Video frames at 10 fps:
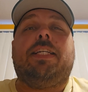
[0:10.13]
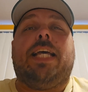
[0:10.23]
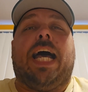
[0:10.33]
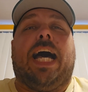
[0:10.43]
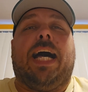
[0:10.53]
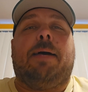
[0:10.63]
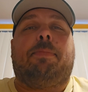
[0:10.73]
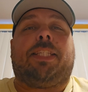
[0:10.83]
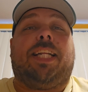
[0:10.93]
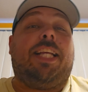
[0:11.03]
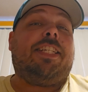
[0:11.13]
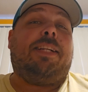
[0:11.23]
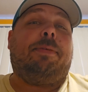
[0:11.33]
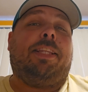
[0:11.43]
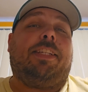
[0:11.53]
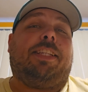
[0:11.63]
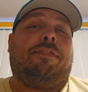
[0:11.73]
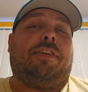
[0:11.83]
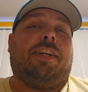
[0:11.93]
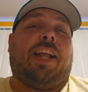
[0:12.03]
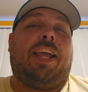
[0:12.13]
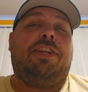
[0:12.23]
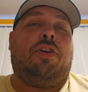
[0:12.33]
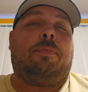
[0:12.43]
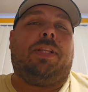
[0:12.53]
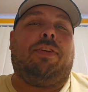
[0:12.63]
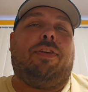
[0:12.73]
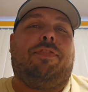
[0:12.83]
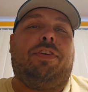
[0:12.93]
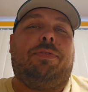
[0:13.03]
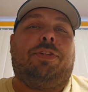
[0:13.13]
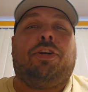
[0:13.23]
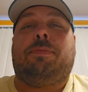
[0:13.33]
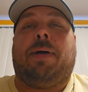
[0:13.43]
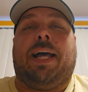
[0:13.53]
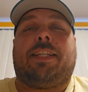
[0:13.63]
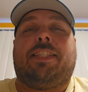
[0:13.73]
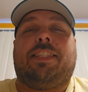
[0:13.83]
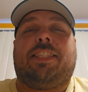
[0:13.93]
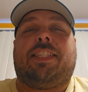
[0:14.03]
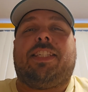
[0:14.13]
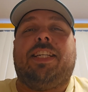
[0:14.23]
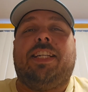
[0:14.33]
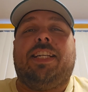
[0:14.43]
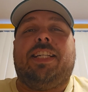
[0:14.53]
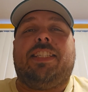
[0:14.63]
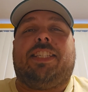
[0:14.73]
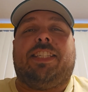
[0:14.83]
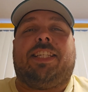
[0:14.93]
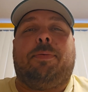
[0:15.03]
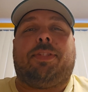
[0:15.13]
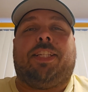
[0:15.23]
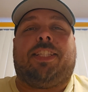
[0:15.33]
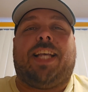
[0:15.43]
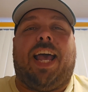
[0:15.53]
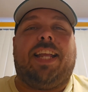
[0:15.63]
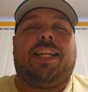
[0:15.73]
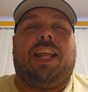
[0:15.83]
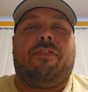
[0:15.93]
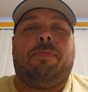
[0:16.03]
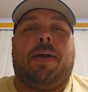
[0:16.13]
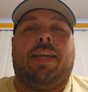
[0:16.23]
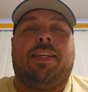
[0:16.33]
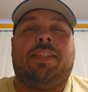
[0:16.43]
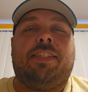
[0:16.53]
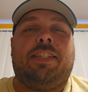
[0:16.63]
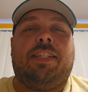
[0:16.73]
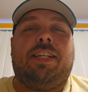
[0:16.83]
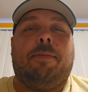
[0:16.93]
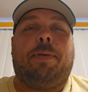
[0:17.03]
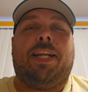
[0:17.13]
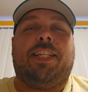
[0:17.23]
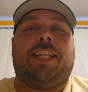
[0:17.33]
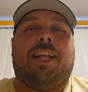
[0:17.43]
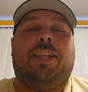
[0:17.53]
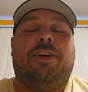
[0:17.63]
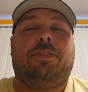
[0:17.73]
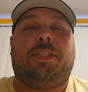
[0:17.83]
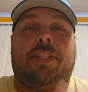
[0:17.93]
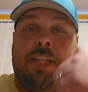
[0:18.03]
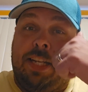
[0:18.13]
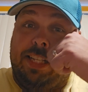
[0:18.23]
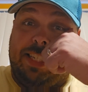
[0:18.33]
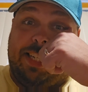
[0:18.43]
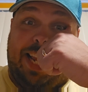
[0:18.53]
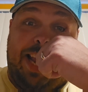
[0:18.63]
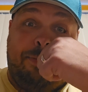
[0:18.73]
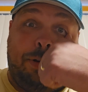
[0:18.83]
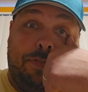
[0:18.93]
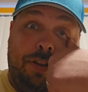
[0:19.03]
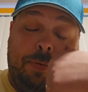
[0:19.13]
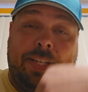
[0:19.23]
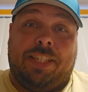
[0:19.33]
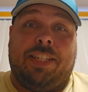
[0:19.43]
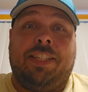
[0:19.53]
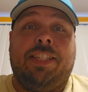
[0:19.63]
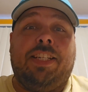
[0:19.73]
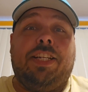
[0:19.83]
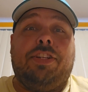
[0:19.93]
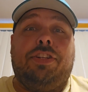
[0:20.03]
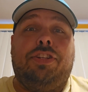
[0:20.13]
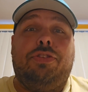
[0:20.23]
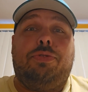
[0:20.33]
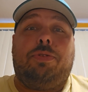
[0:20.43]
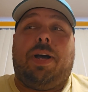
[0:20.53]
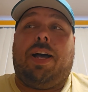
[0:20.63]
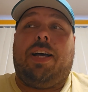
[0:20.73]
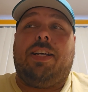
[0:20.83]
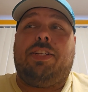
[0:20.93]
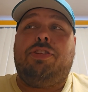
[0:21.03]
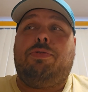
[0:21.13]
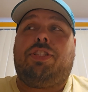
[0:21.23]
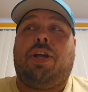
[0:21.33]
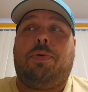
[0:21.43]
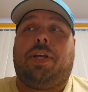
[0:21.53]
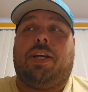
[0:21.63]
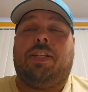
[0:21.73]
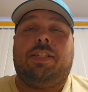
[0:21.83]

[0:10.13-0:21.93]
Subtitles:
But today's going to be a little different. I normally review nerd boxes to see what's inside and give you my opinions on those. Today I'm reviewing new soda.